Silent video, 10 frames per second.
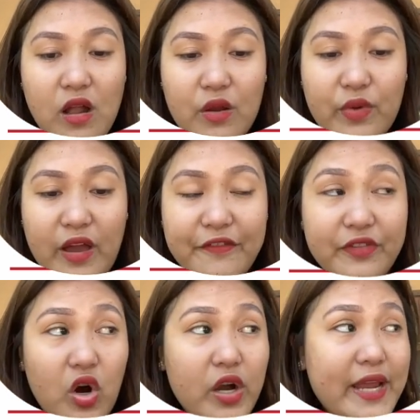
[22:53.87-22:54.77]
And we have
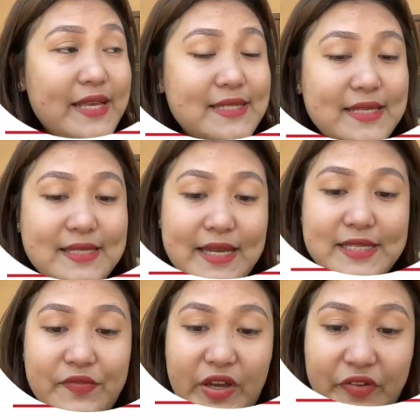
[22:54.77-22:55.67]
the RA
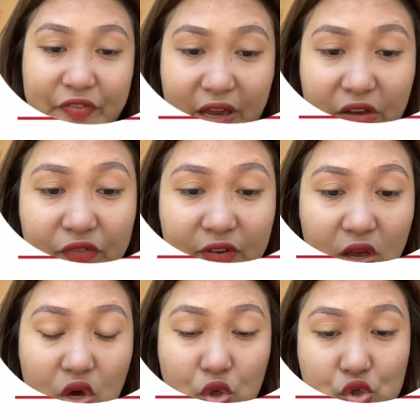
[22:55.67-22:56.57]
6975.
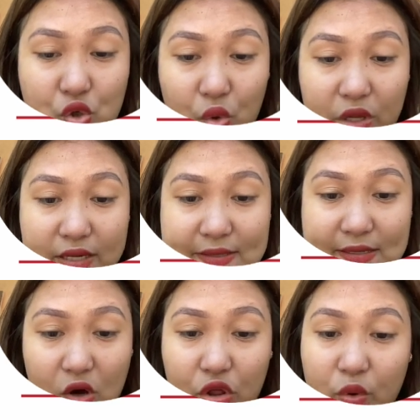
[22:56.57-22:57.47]
So it is
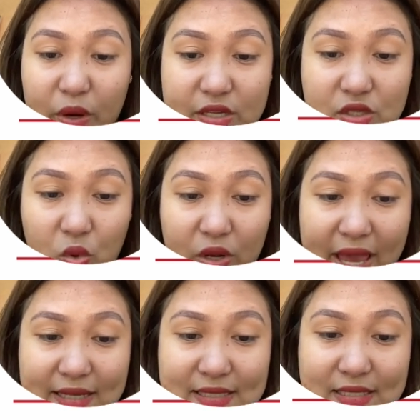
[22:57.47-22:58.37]
otherwise known
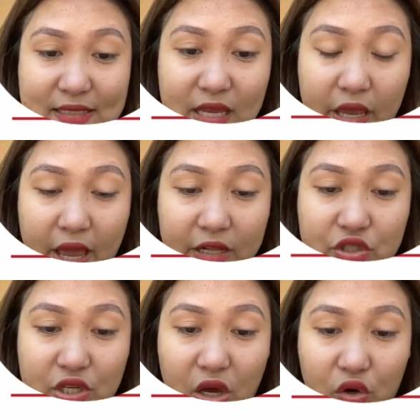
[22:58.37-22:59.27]
as the
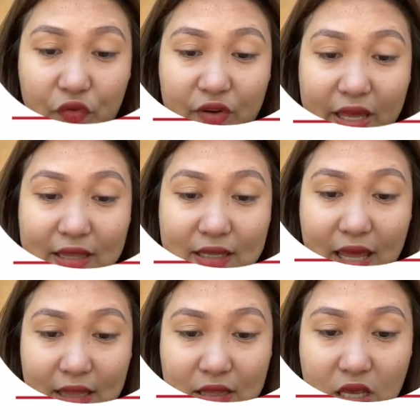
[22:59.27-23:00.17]
DILG Act of
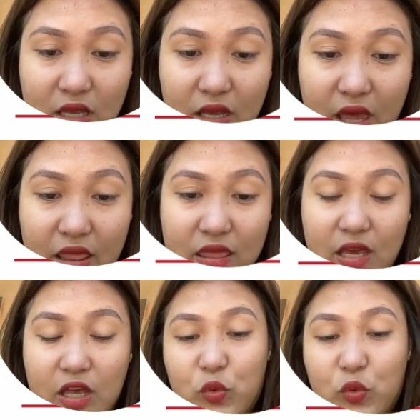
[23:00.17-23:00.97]
1990, and it